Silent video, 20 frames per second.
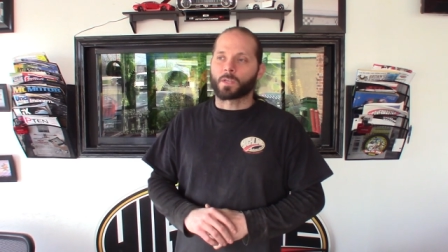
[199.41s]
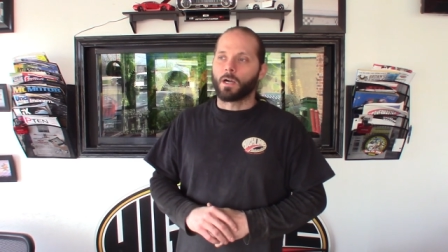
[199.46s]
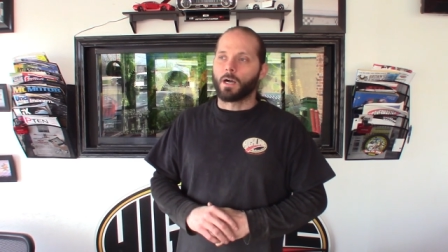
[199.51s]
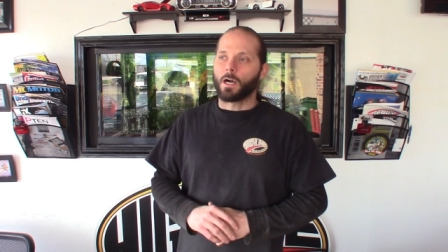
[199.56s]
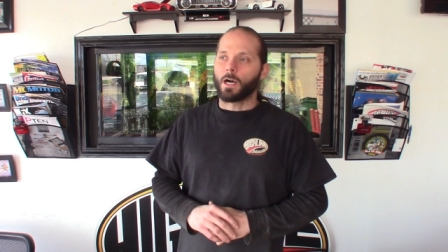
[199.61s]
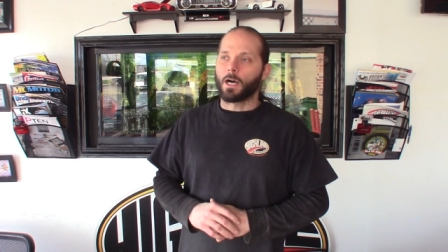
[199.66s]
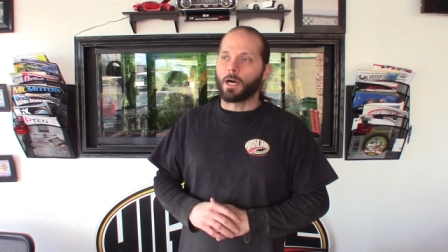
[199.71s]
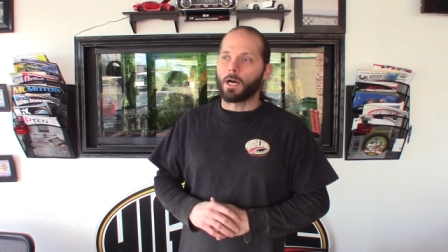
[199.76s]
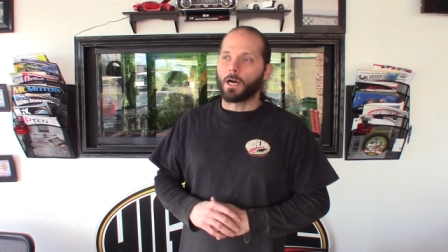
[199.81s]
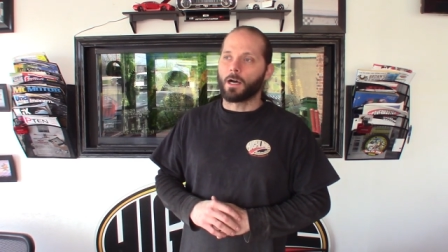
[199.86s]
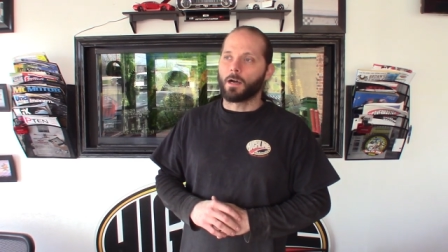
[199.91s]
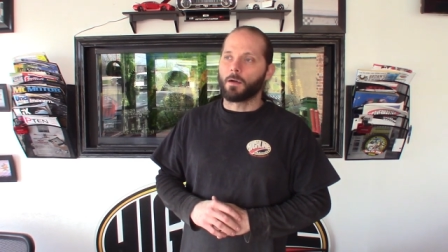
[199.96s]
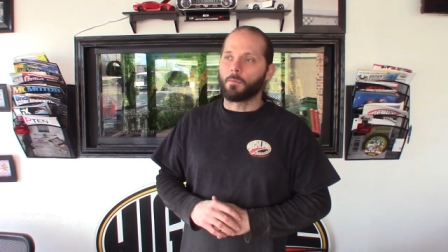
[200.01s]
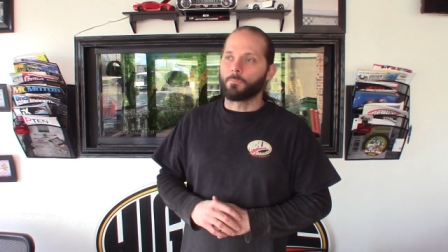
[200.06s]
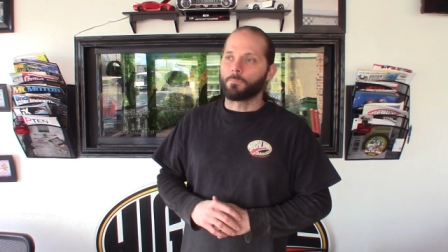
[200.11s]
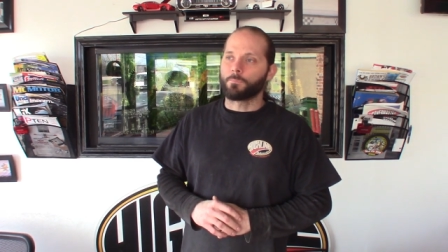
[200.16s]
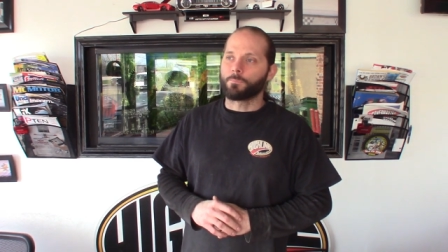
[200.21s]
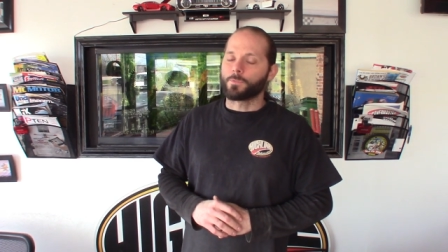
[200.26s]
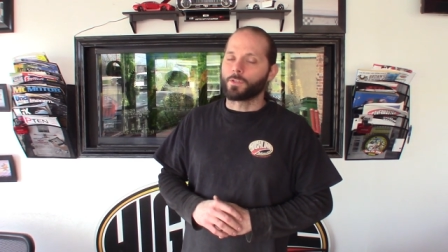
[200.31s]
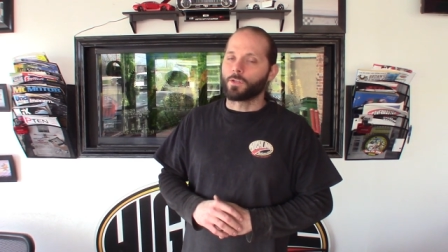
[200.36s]

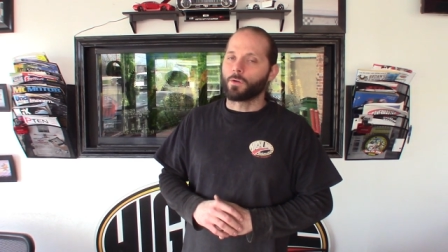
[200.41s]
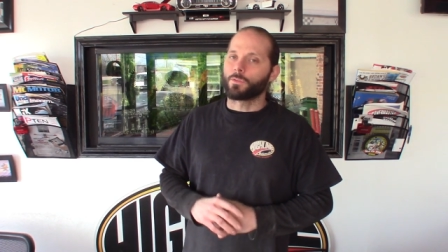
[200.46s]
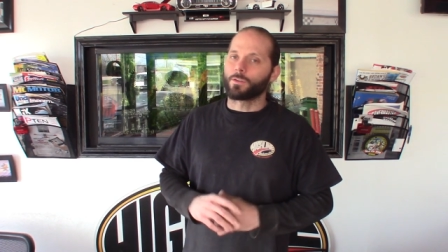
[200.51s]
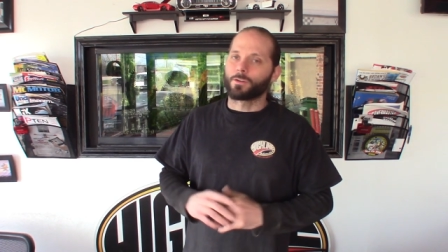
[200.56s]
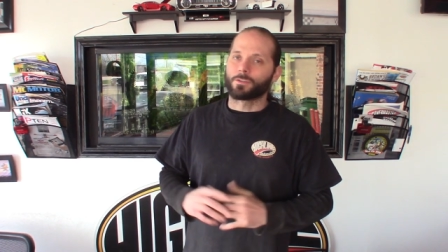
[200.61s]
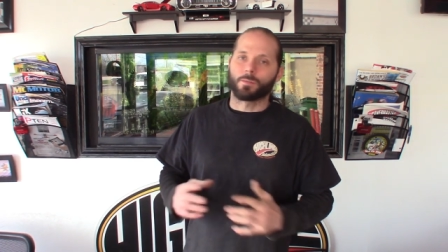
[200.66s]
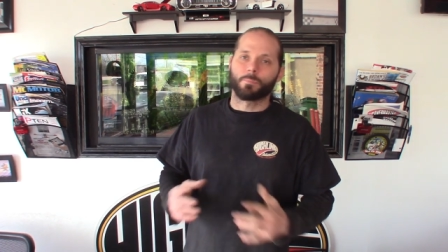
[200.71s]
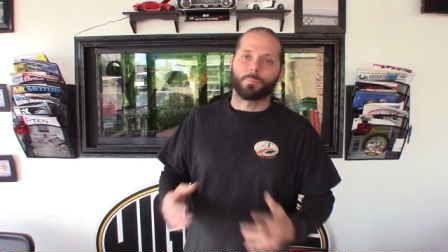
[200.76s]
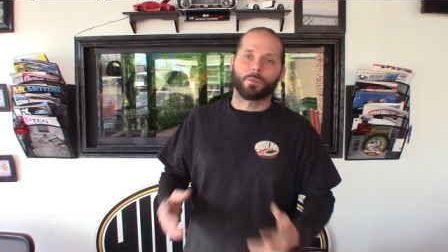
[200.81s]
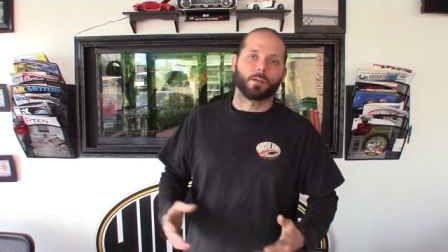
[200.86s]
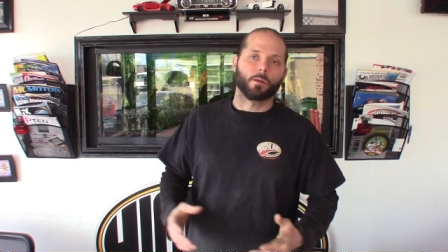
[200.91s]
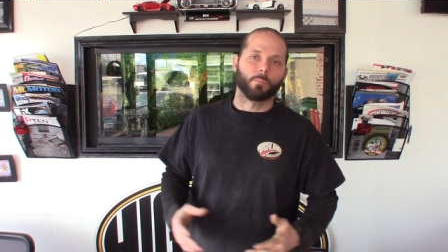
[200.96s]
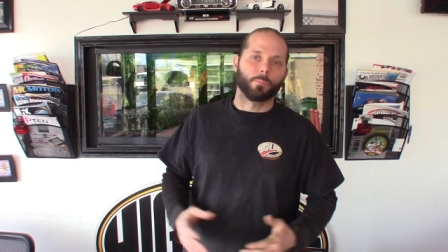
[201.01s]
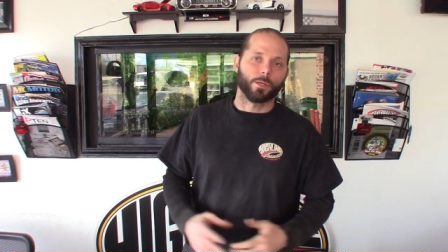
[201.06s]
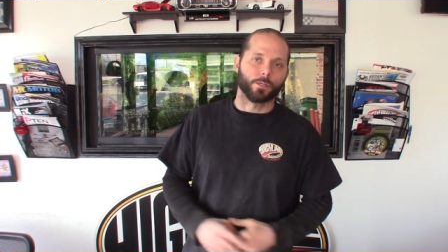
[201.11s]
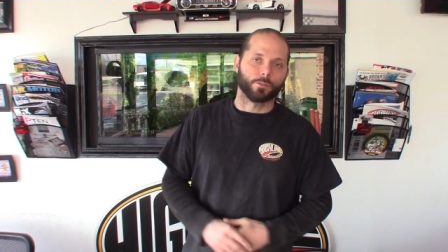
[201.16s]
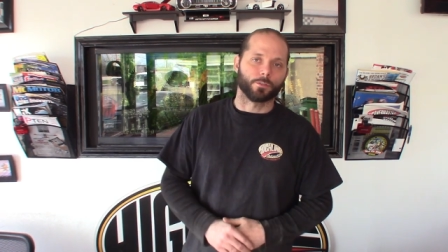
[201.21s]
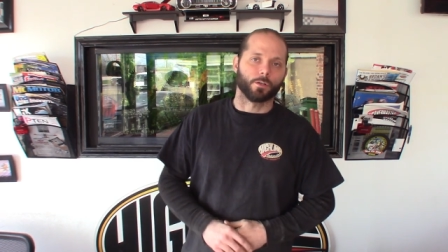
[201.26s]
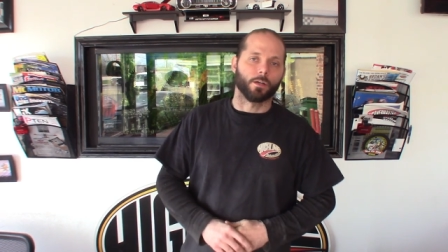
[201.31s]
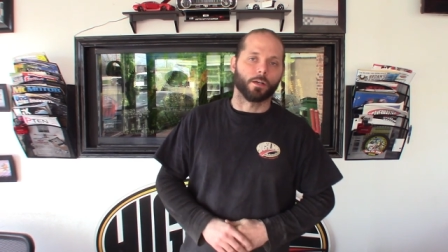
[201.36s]
Um, you know, there's a bigger
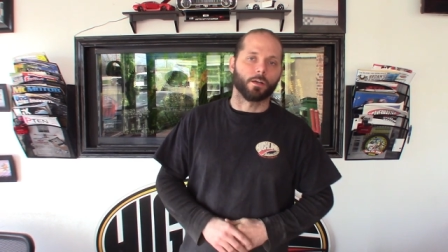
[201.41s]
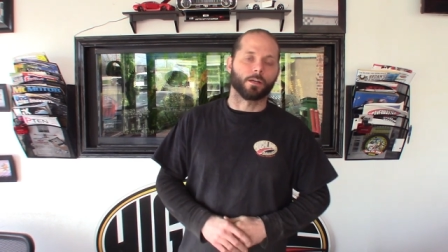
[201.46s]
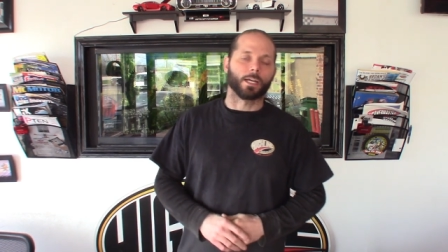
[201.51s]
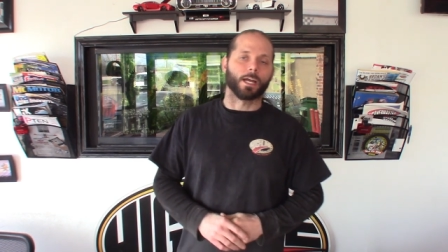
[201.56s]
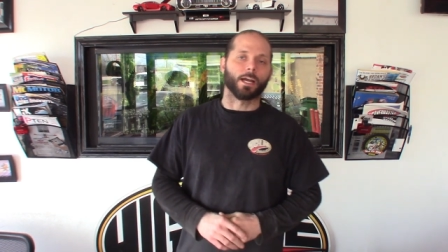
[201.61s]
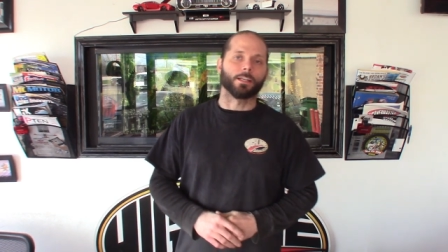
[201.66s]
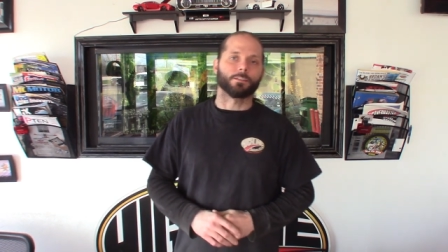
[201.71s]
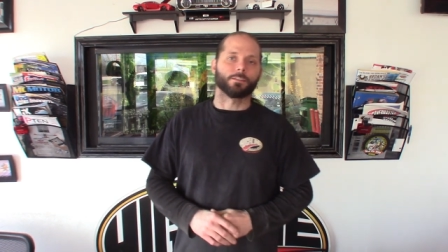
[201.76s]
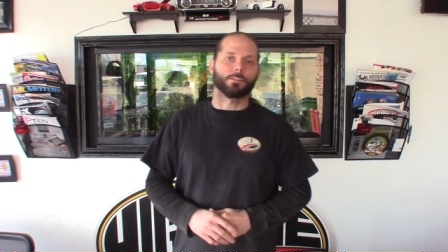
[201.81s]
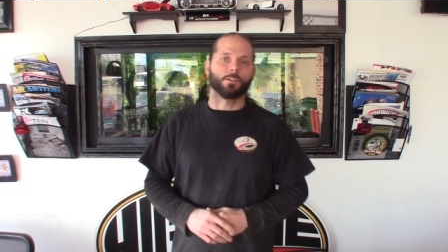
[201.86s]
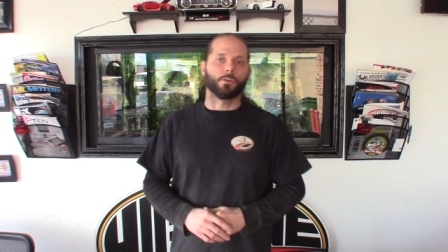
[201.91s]
picture here, guys.